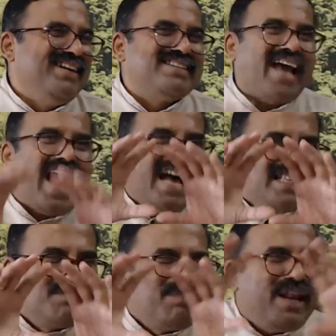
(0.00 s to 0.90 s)
It's
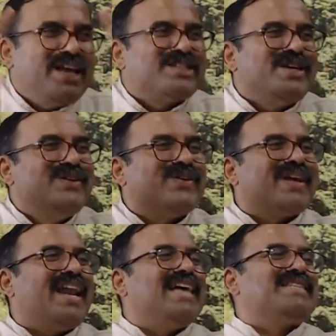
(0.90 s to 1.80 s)
aspiration to
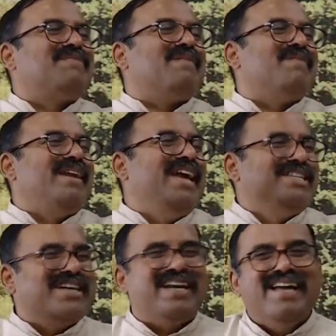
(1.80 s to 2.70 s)
realize the Brahman
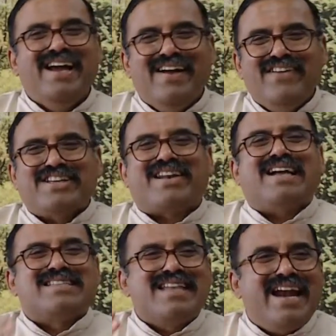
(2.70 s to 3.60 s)
nature, which
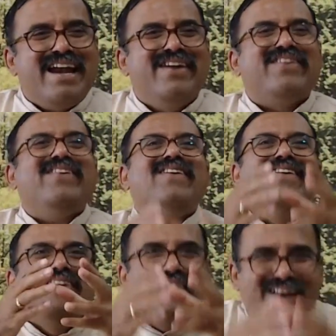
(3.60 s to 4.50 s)
translates into
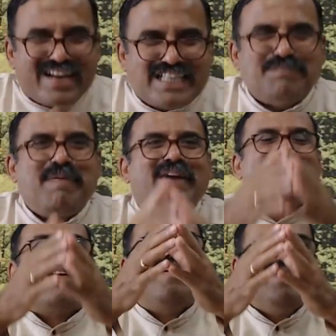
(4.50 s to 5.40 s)

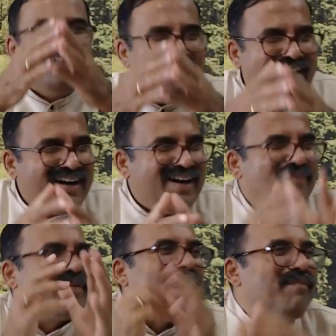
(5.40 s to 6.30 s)
respect from
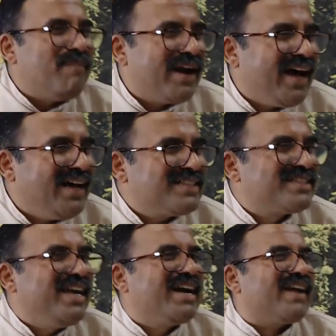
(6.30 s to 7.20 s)
Brahmana,
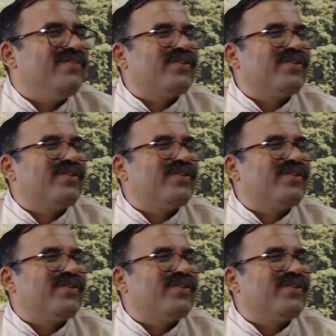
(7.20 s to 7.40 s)
seeker